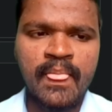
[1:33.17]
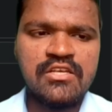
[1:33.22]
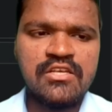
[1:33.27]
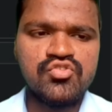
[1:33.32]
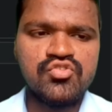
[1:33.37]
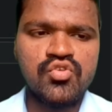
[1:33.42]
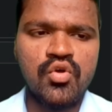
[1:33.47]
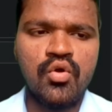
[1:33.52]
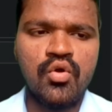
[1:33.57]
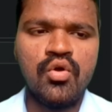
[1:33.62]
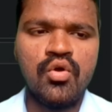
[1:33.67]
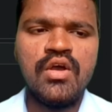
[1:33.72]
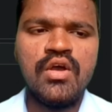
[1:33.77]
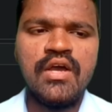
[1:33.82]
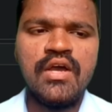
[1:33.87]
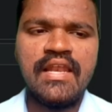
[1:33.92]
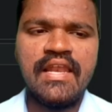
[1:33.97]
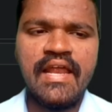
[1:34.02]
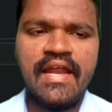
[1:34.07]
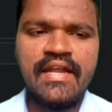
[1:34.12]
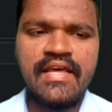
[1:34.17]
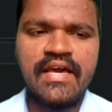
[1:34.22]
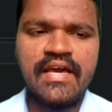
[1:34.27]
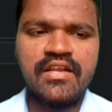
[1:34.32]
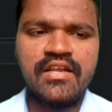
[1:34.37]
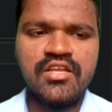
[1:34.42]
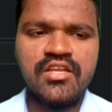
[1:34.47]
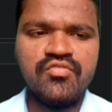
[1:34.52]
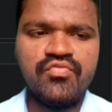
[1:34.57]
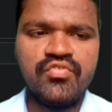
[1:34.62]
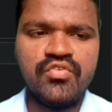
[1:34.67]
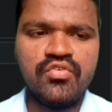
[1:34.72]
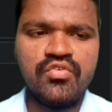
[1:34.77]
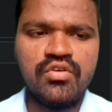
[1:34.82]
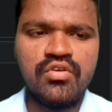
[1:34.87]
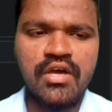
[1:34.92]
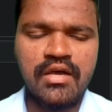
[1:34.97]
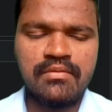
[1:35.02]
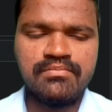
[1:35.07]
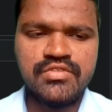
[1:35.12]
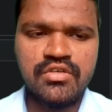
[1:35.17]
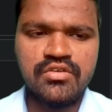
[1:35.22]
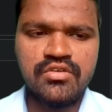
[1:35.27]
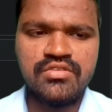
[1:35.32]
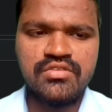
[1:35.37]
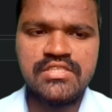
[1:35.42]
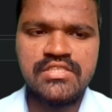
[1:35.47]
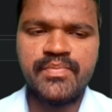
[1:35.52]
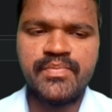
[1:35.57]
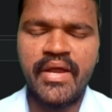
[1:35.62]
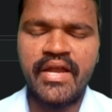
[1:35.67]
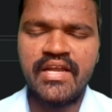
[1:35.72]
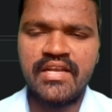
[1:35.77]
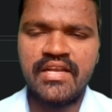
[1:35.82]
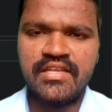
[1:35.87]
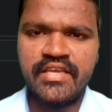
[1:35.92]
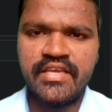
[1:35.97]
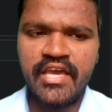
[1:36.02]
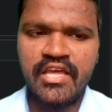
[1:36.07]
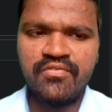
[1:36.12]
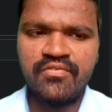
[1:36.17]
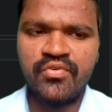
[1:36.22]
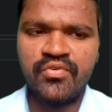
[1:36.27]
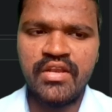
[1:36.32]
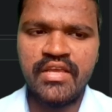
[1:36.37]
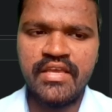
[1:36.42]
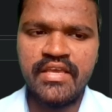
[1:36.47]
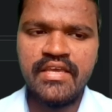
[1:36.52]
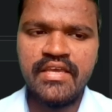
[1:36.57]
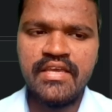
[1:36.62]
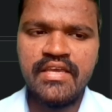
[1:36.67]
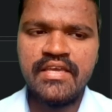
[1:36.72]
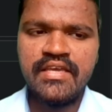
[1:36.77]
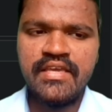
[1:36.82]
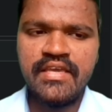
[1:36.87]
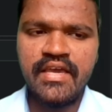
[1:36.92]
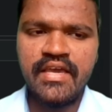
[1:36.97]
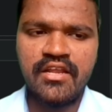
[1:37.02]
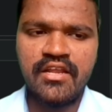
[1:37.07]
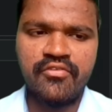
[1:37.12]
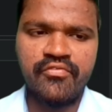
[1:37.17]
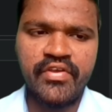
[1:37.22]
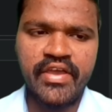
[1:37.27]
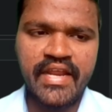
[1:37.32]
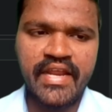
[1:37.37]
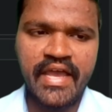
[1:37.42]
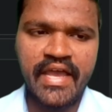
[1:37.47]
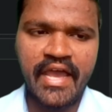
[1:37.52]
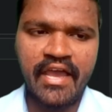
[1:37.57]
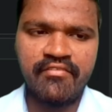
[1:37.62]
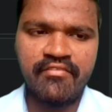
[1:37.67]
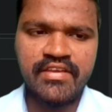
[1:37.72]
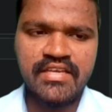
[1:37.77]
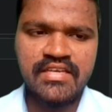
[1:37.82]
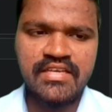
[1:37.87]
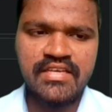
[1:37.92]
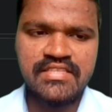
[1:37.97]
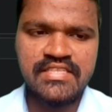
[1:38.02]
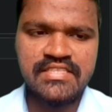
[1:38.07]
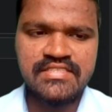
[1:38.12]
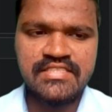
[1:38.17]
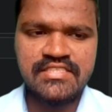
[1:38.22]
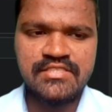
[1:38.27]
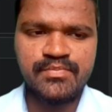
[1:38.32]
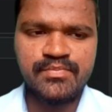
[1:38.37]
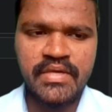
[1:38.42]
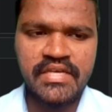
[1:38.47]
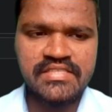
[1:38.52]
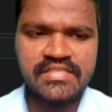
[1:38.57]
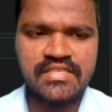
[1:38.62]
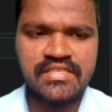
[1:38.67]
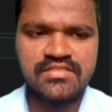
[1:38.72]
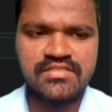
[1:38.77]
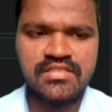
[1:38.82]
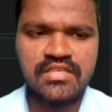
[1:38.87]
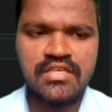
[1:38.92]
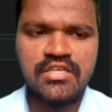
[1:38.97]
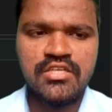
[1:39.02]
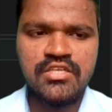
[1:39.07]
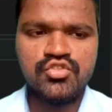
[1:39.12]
So later, if you could observe this pattern carefully, here we are having these spaces.